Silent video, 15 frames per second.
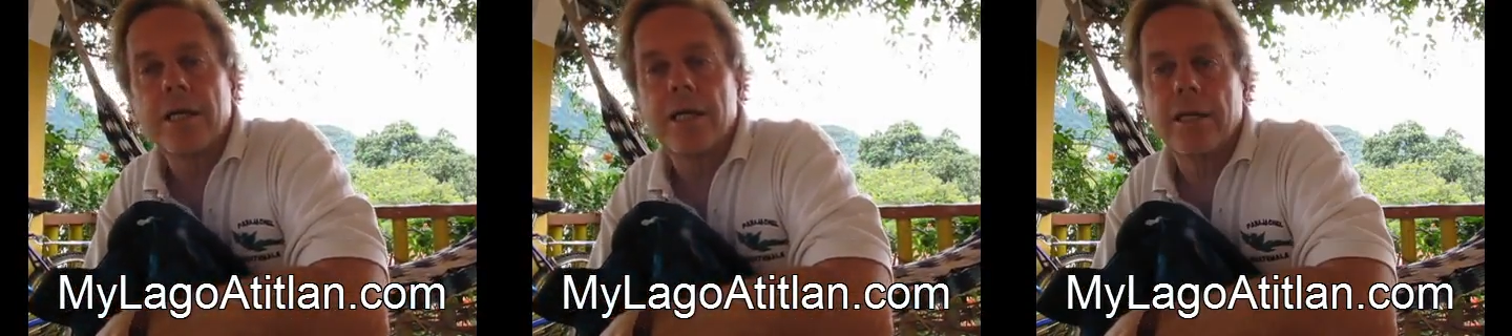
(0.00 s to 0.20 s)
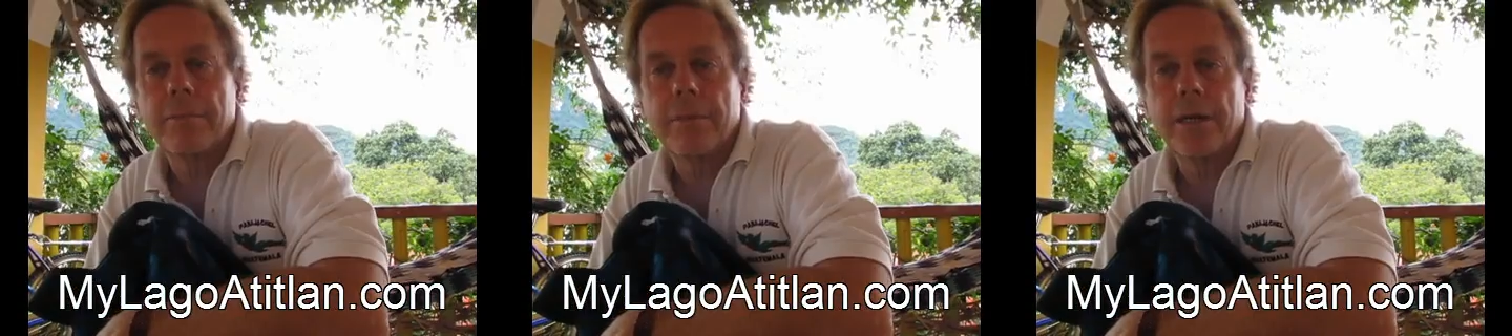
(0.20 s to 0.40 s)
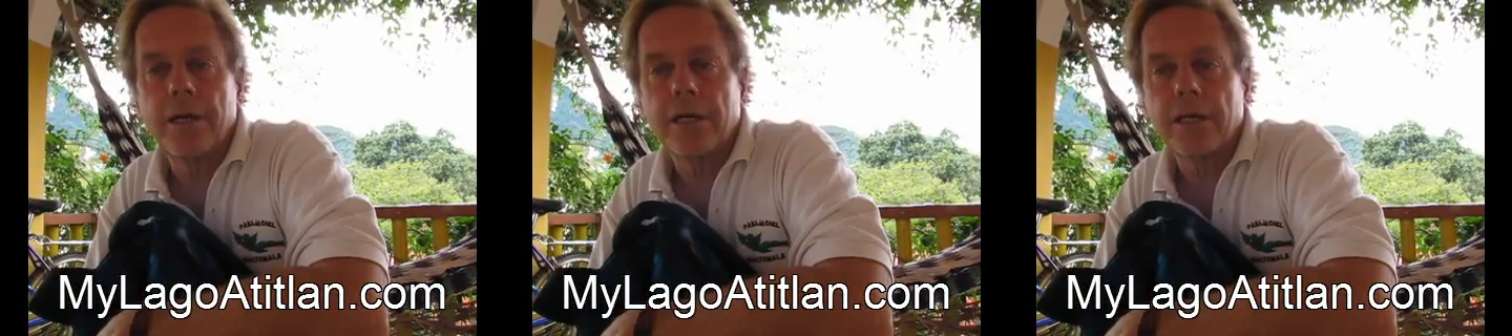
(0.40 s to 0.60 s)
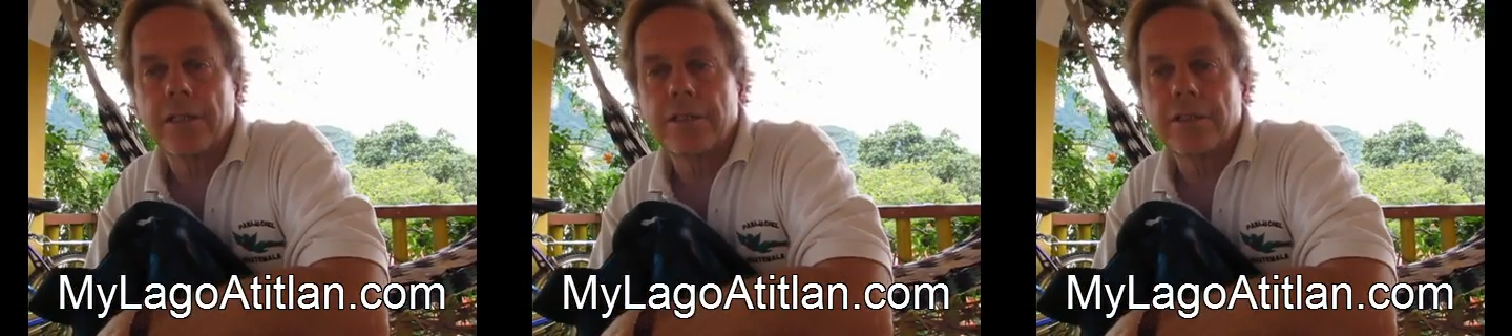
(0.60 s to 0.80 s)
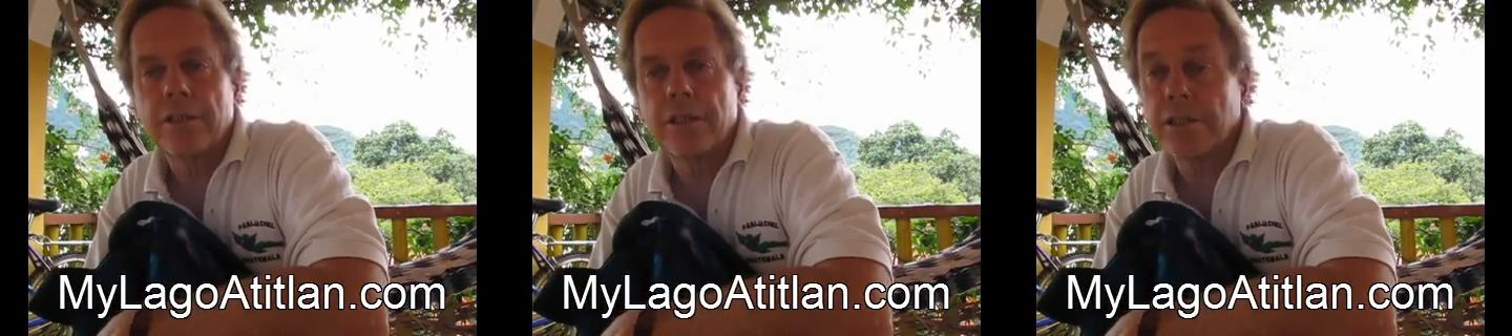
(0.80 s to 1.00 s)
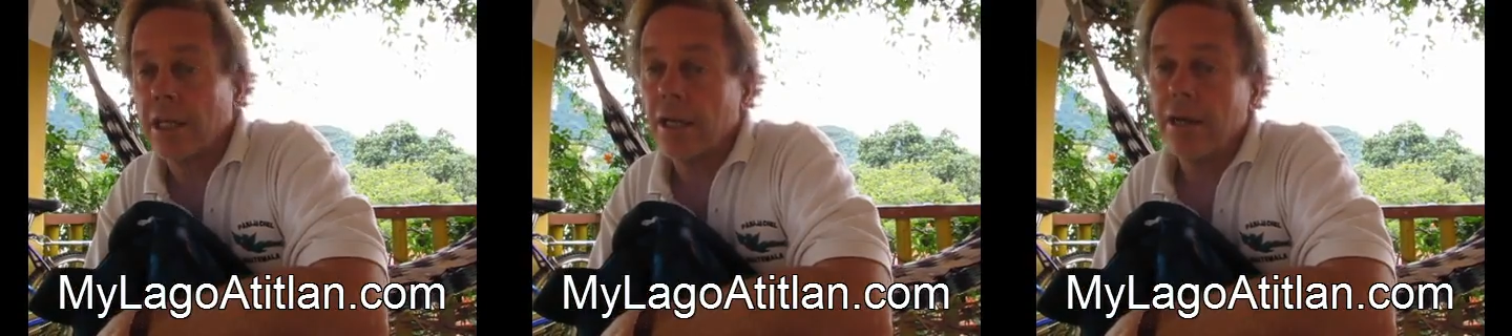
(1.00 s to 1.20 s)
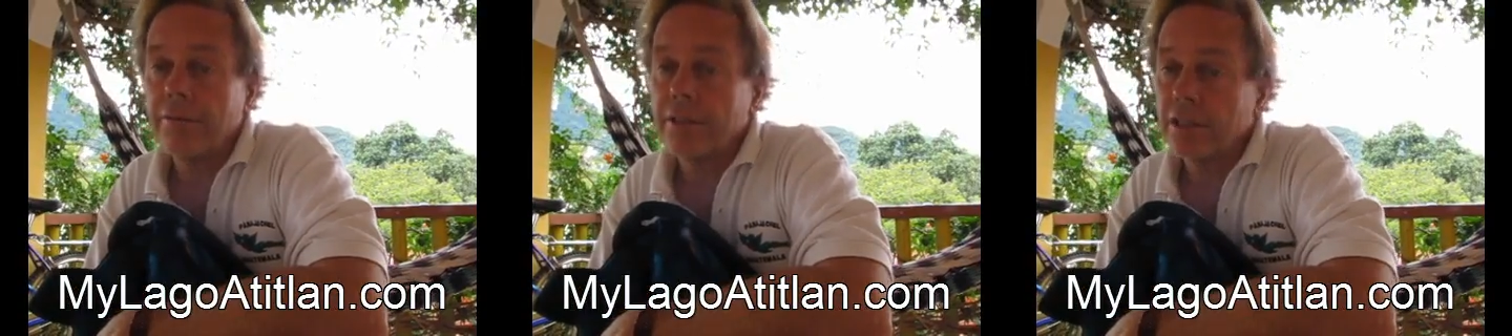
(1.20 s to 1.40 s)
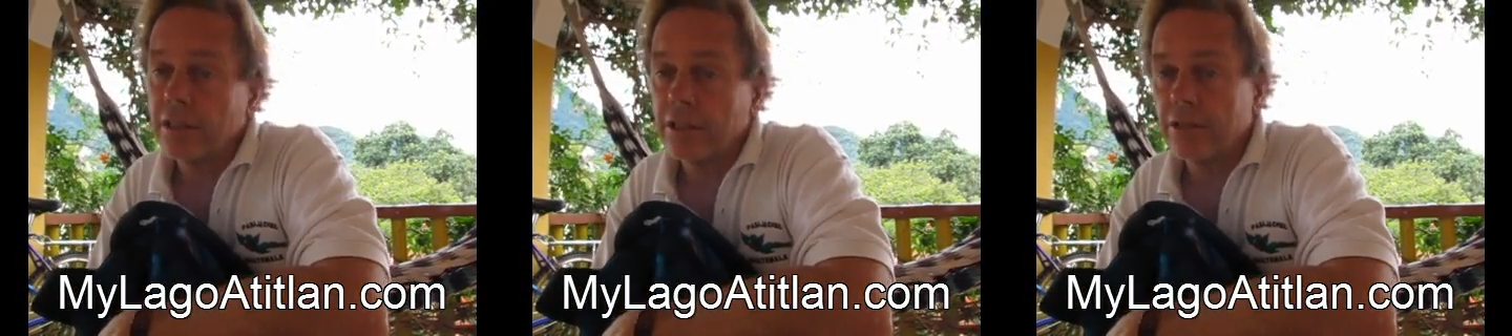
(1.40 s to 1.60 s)
in America's because I love
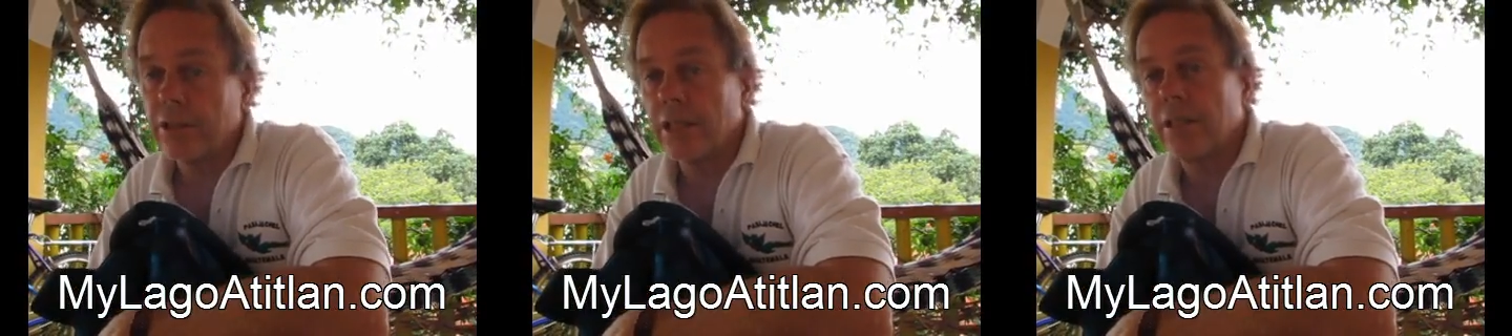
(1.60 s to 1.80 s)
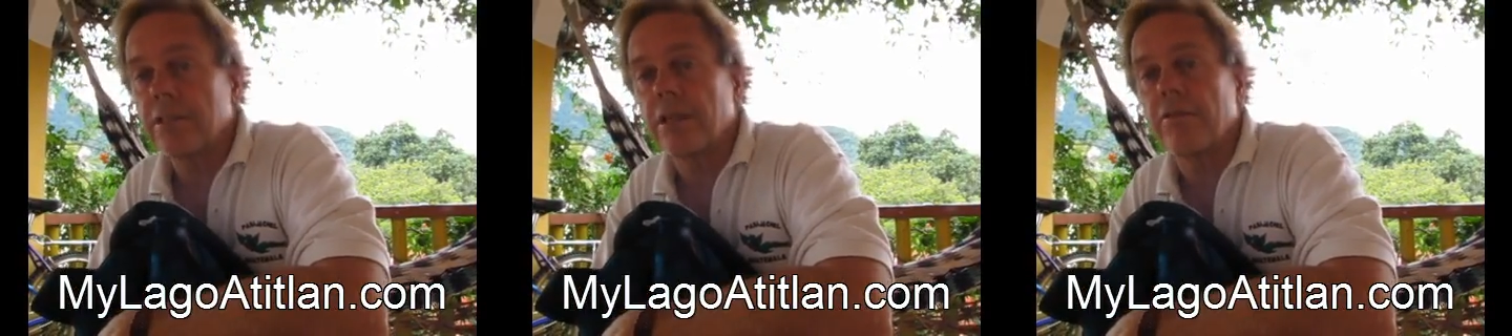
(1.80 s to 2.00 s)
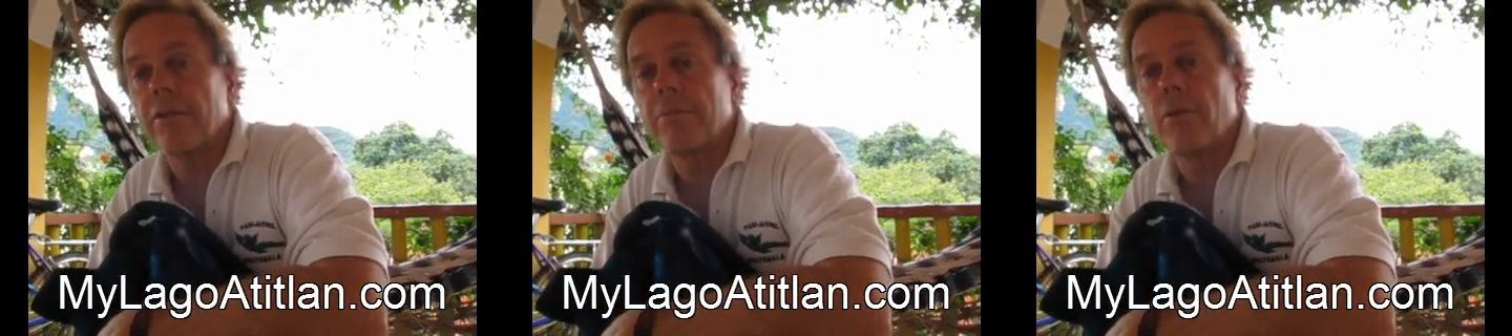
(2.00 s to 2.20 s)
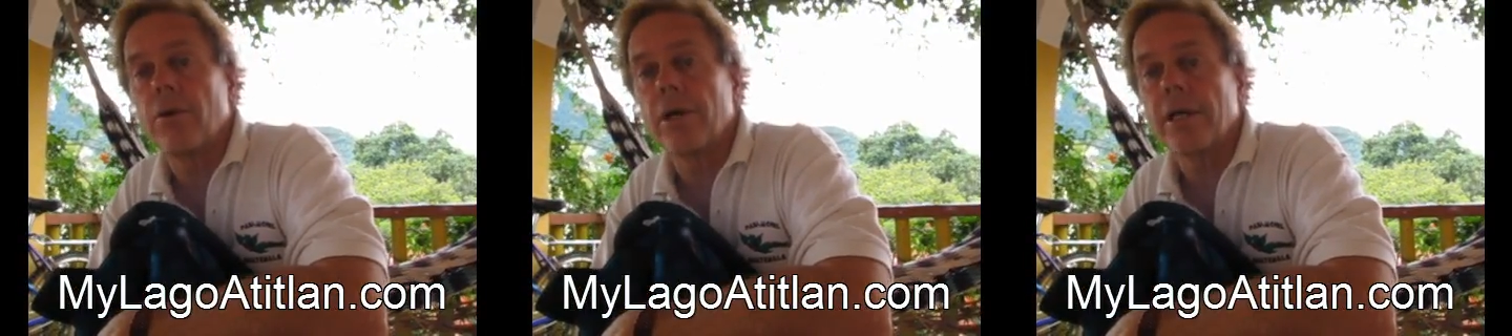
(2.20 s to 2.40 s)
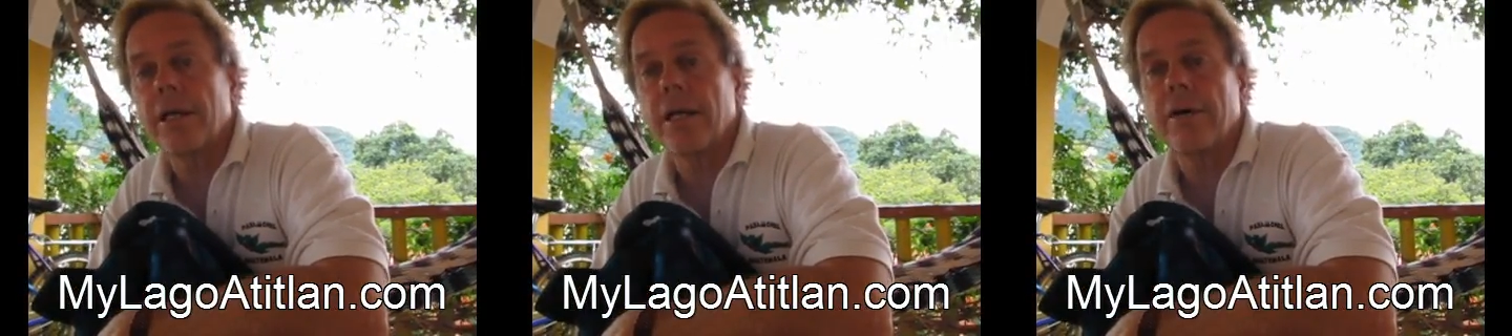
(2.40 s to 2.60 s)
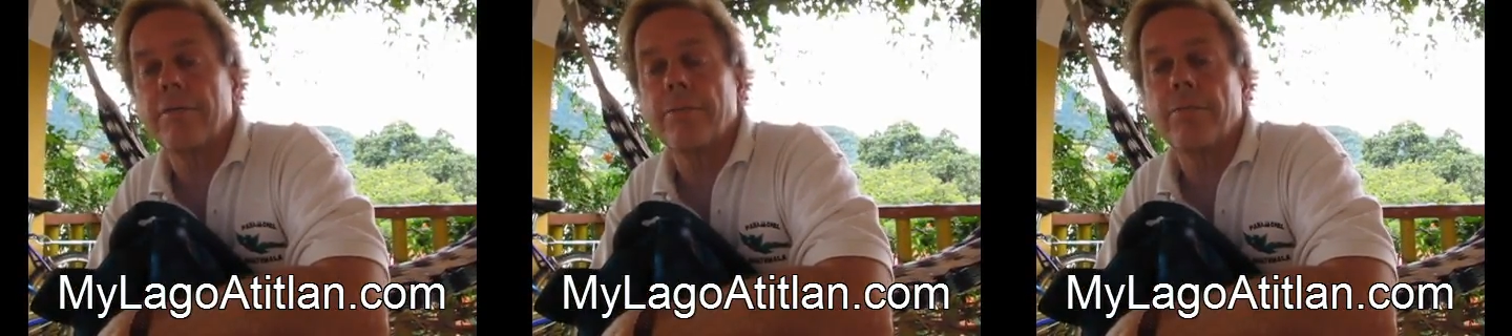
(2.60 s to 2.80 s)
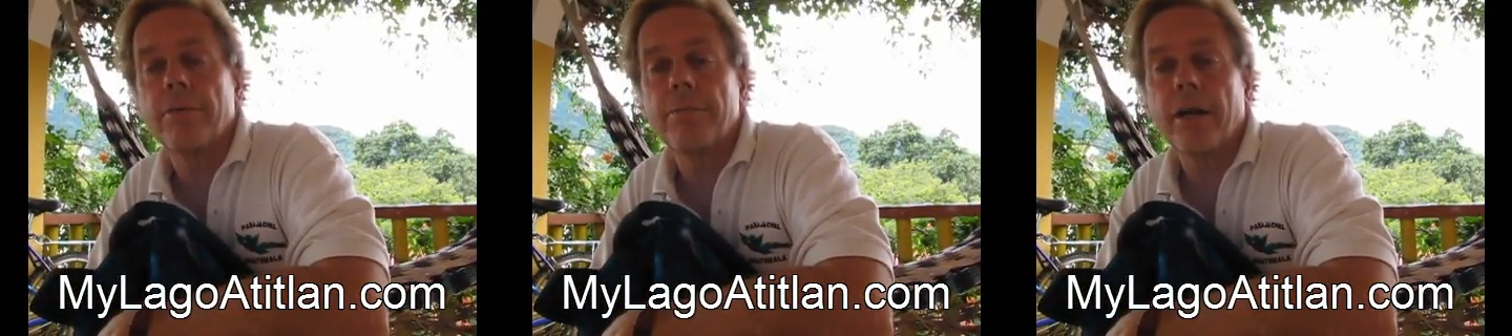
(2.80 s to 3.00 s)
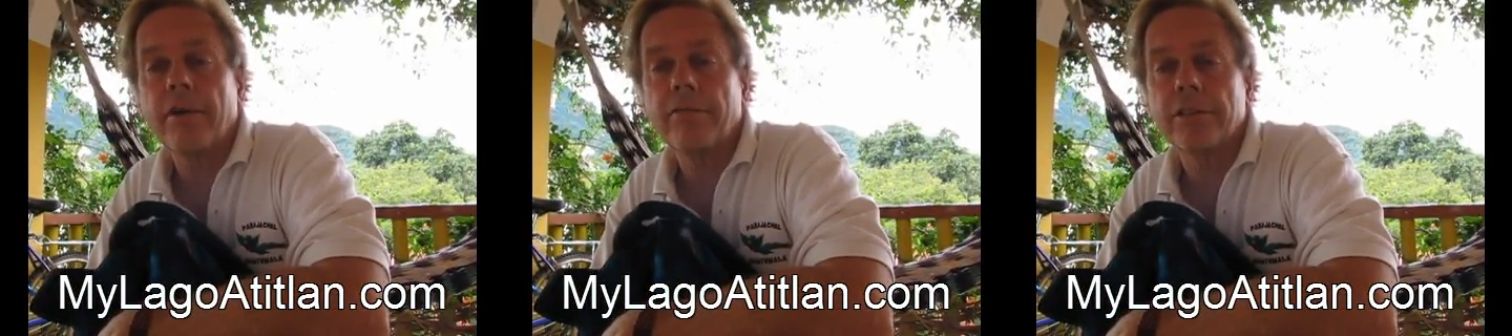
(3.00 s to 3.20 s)
these little things every morning and have them for
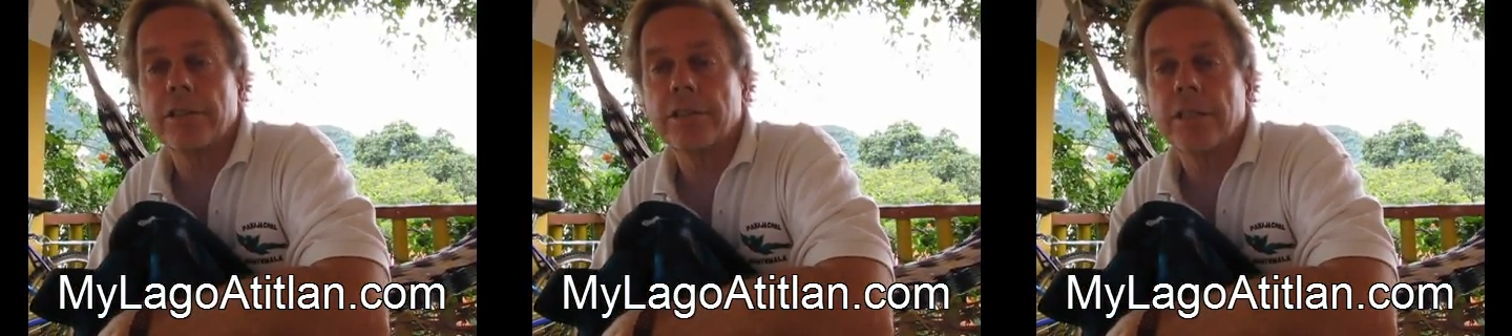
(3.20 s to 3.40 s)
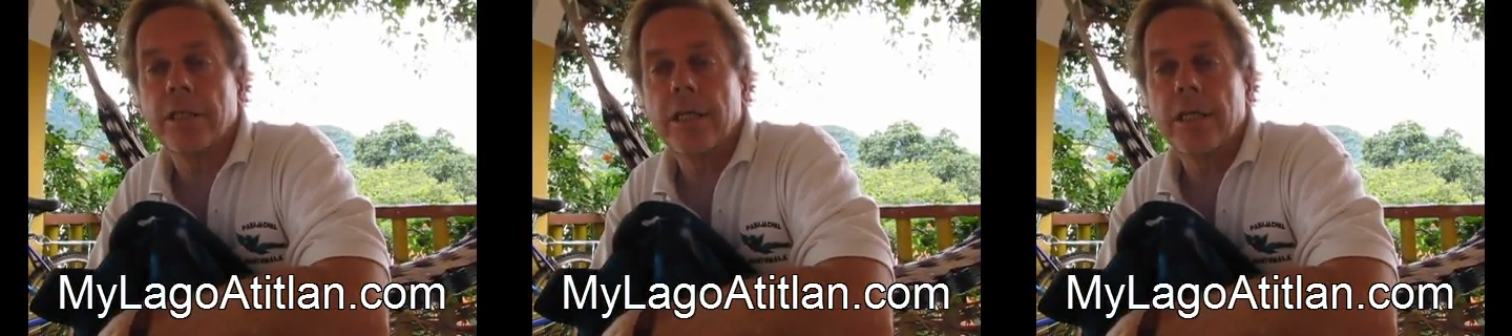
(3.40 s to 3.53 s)
breakfast.